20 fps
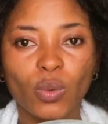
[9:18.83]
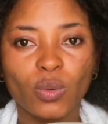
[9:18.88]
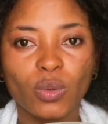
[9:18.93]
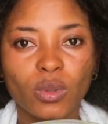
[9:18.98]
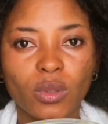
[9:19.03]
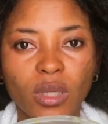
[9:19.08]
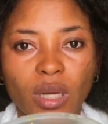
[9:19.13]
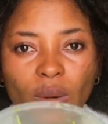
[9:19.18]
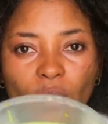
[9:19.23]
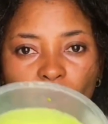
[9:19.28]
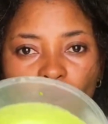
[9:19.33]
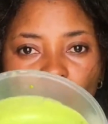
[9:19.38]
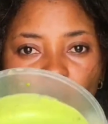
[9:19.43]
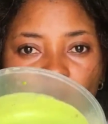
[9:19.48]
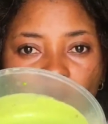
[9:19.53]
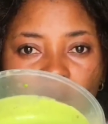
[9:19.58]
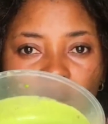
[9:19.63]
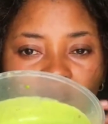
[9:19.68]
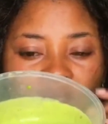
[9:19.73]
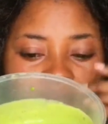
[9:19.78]
look at what we
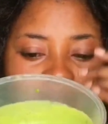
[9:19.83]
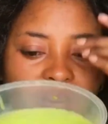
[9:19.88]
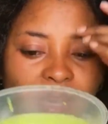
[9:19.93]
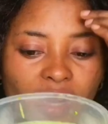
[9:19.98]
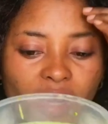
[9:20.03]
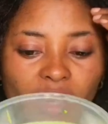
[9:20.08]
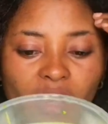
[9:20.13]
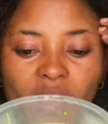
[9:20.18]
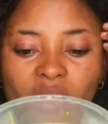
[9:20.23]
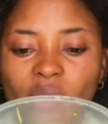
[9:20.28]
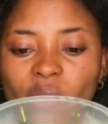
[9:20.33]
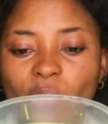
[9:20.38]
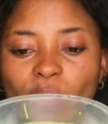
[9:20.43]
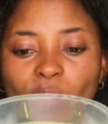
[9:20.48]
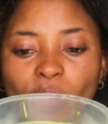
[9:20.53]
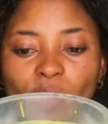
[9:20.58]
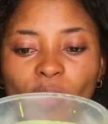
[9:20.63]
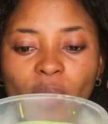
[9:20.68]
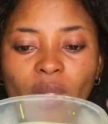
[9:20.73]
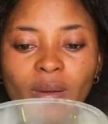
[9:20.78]
have here.
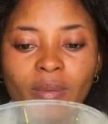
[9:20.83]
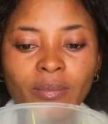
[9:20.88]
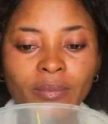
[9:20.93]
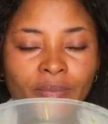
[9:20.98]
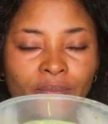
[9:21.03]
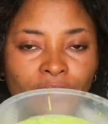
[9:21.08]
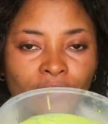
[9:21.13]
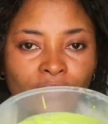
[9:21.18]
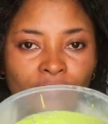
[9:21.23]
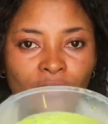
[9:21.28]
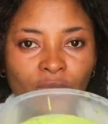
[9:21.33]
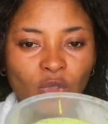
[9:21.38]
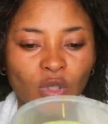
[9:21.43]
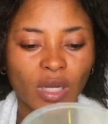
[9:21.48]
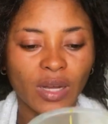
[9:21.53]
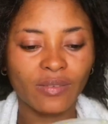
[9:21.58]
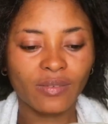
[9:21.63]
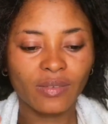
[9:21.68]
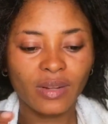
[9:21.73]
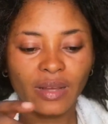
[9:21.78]
So
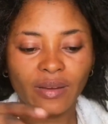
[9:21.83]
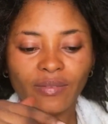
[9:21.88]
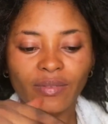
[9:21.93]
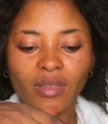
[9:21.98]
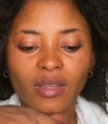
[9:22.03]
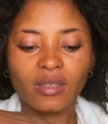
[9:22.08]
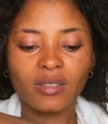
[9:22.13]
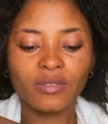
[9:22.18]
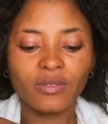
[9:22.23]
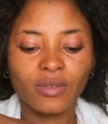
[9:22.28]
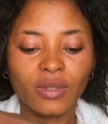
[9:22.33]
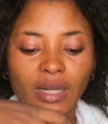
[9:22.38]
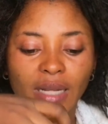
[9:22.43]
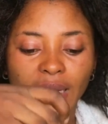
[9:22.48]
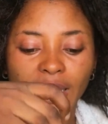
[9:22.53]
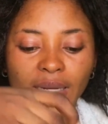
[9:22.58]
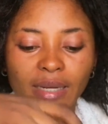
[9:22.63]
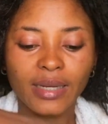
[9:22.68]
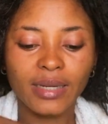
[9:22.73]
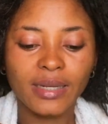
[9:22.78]
I've left this for
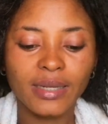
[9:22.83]
like